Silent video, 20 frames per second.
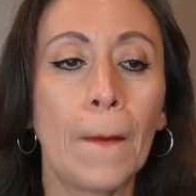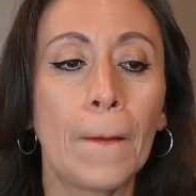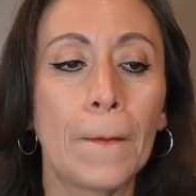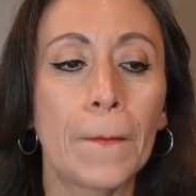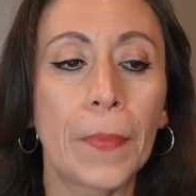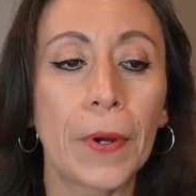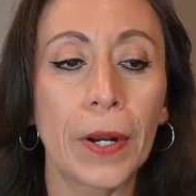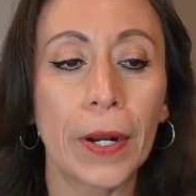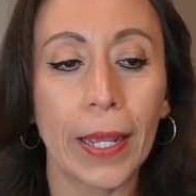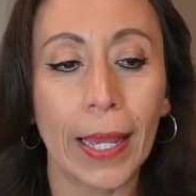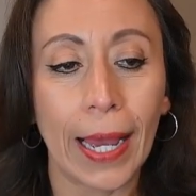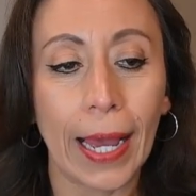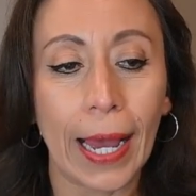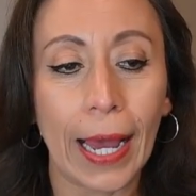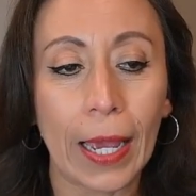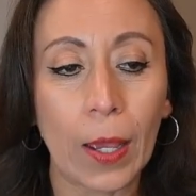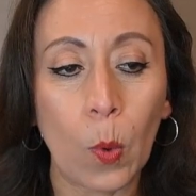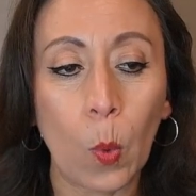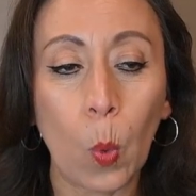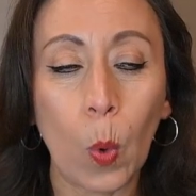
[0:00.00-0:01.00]
But
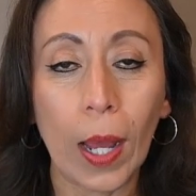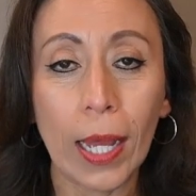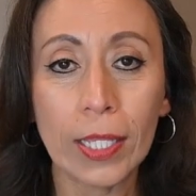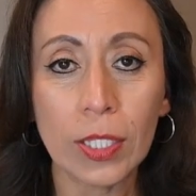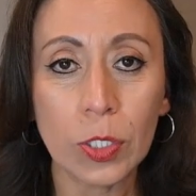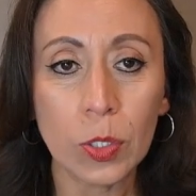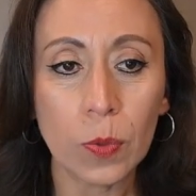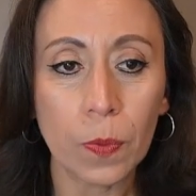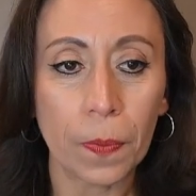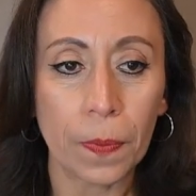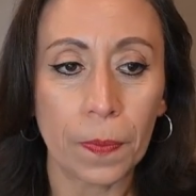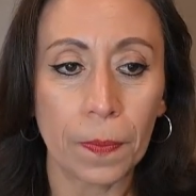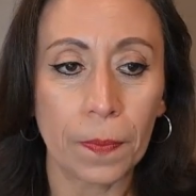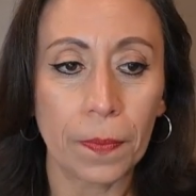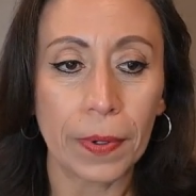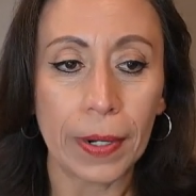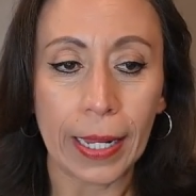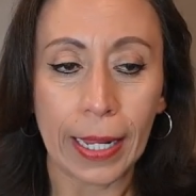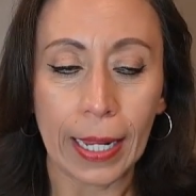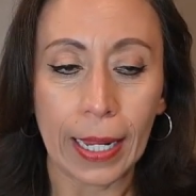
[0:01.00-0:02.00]
I want
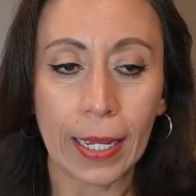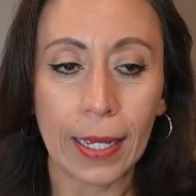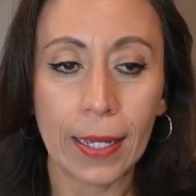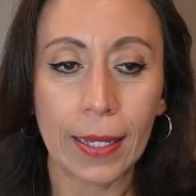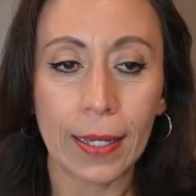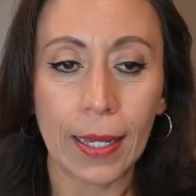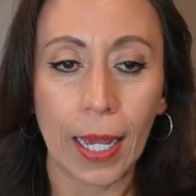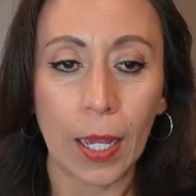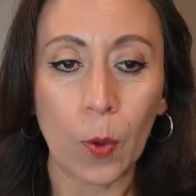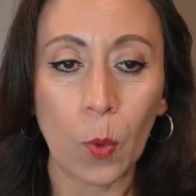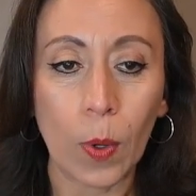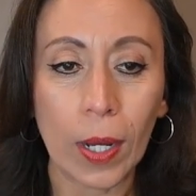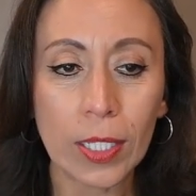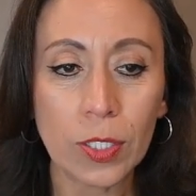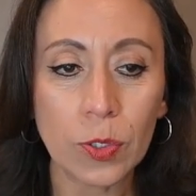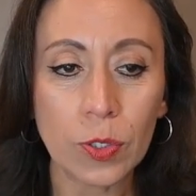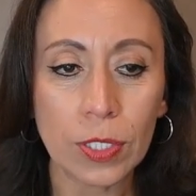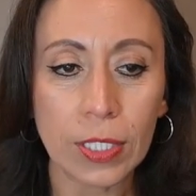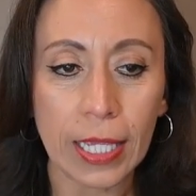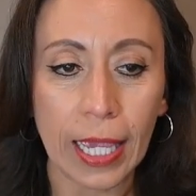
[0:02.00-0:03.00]

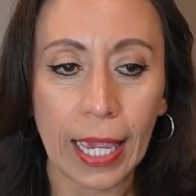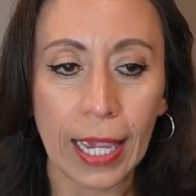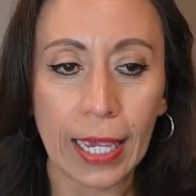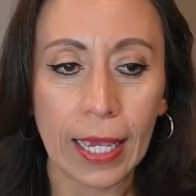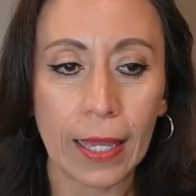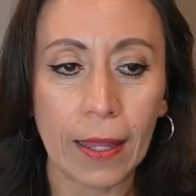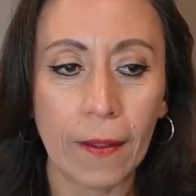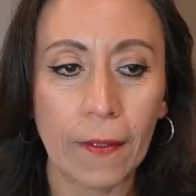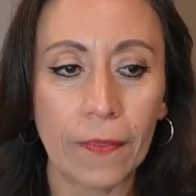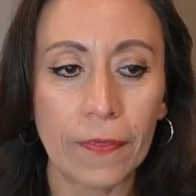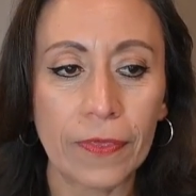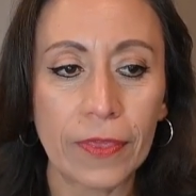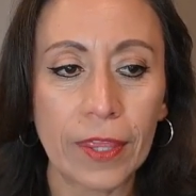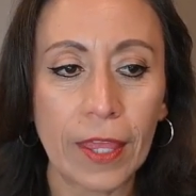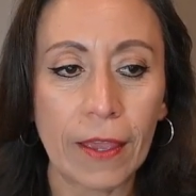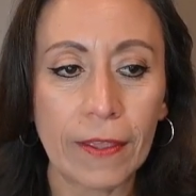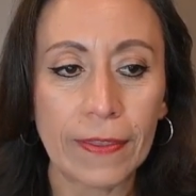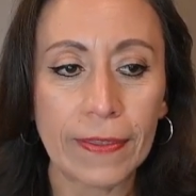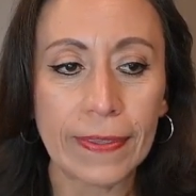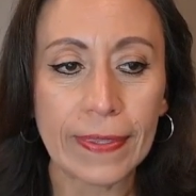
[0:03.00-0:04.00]
to take
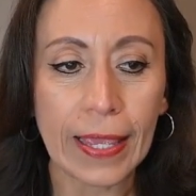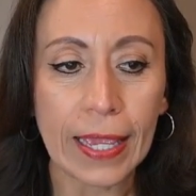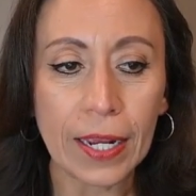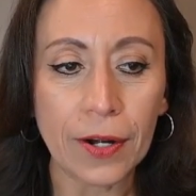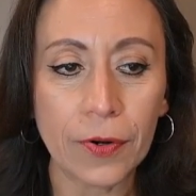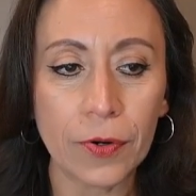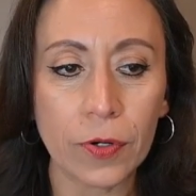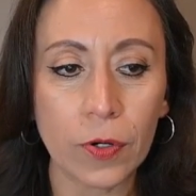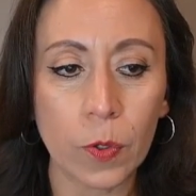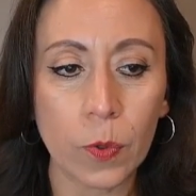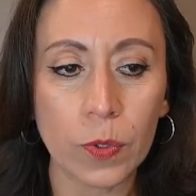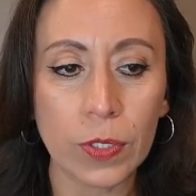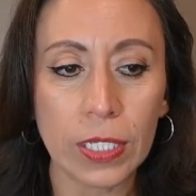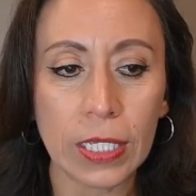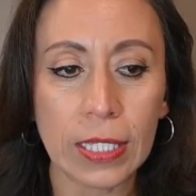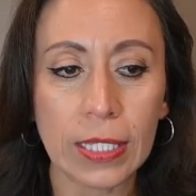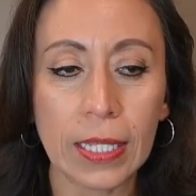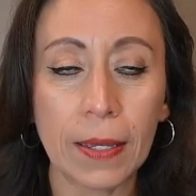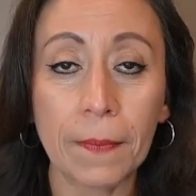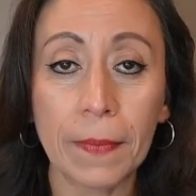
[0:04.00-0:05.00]
the 10 rows
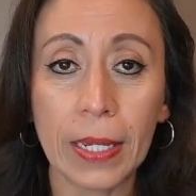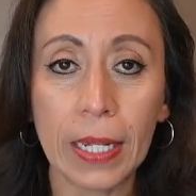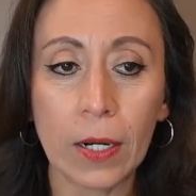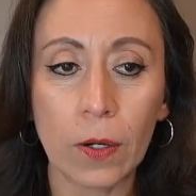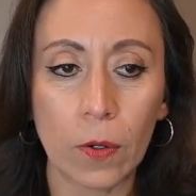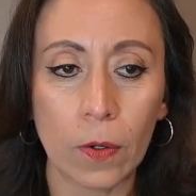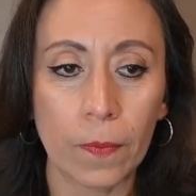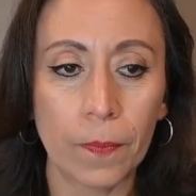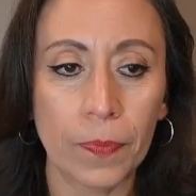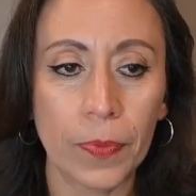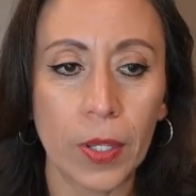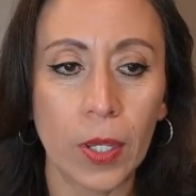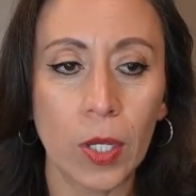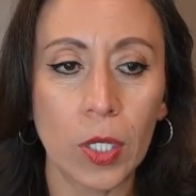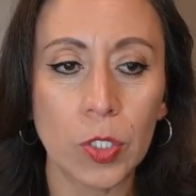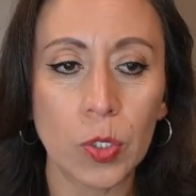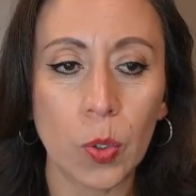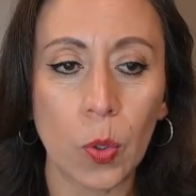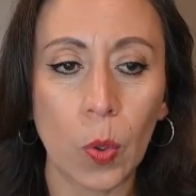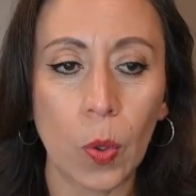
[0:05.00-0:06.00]
in the middle.
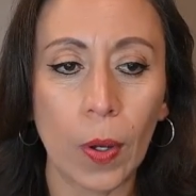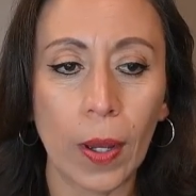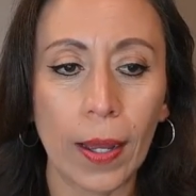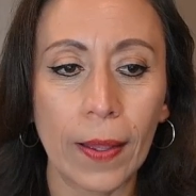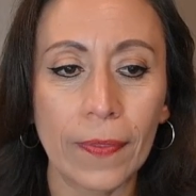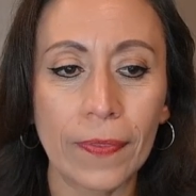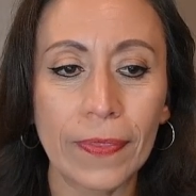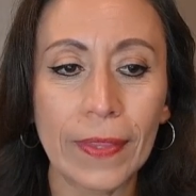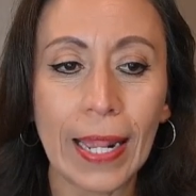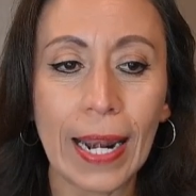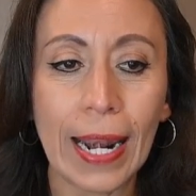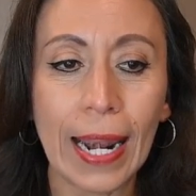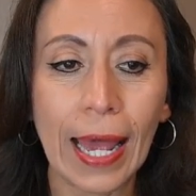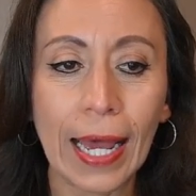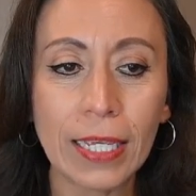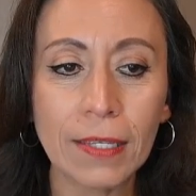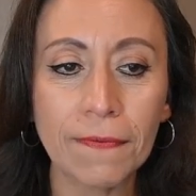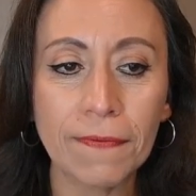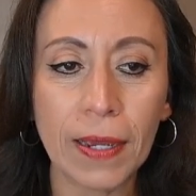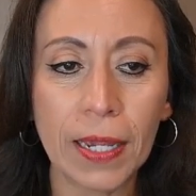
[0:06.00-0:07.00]
So the
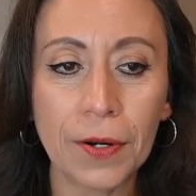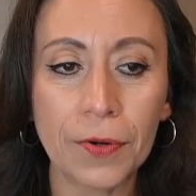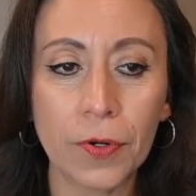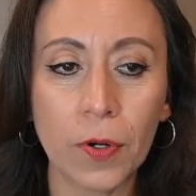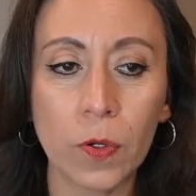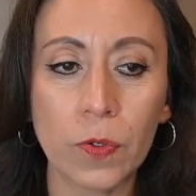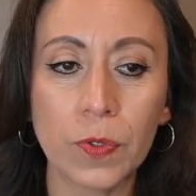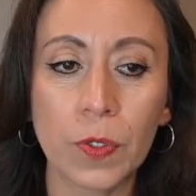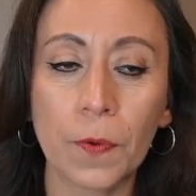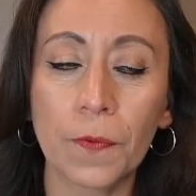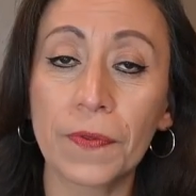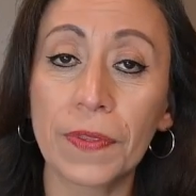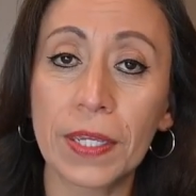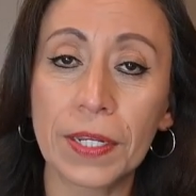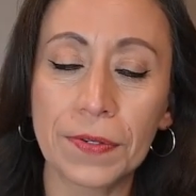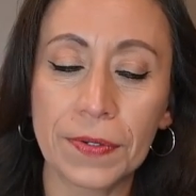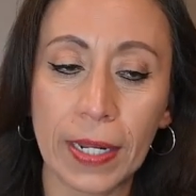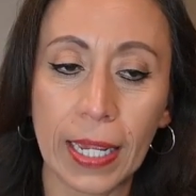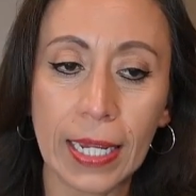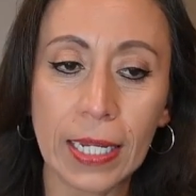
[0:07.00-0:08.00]
last 5 rows of
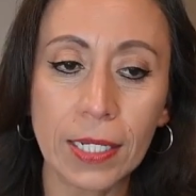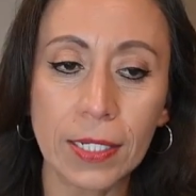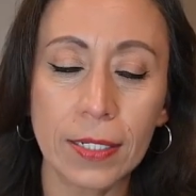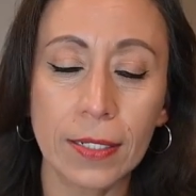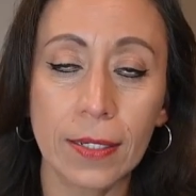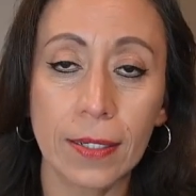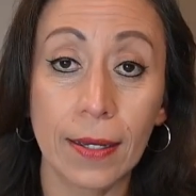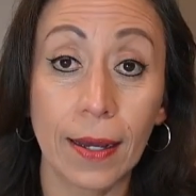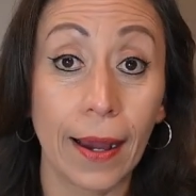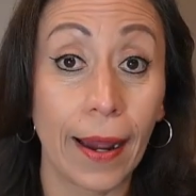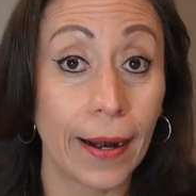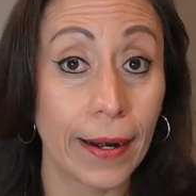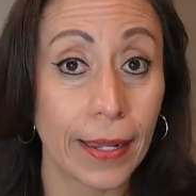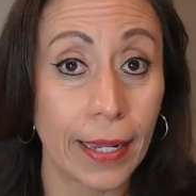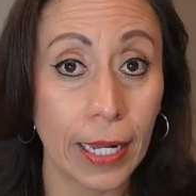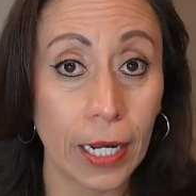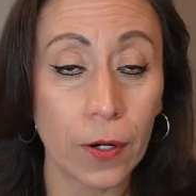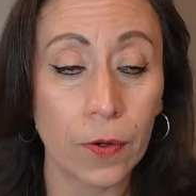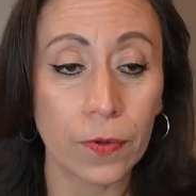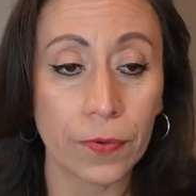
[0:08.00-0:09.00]
this range are
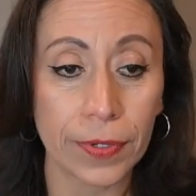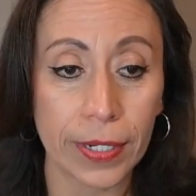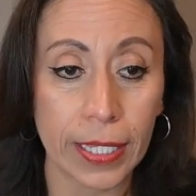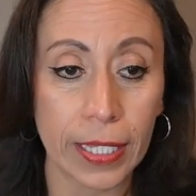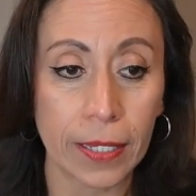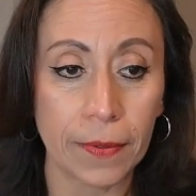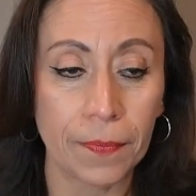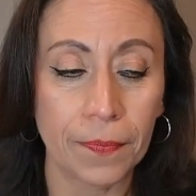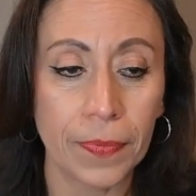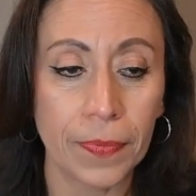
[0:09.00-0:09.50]
here already.